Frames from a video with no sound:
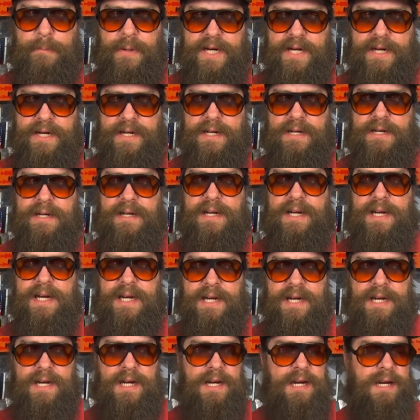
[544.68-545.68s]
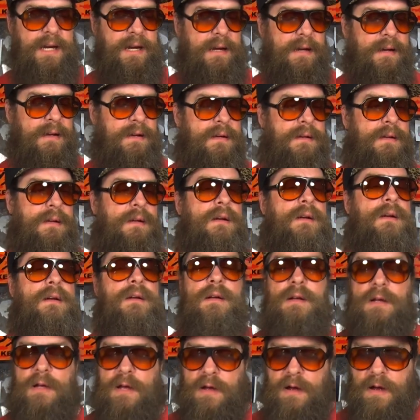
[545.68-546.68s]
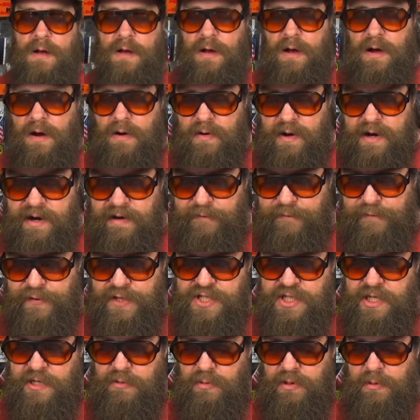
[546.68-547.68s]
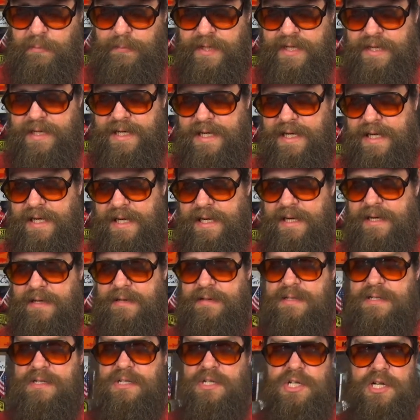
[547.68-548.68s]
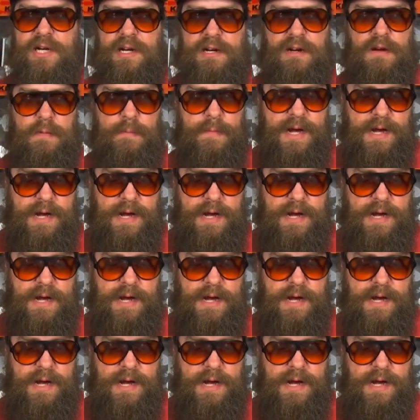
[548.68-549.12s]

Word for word: Big E. All right, Fishing with Big E. Let's check him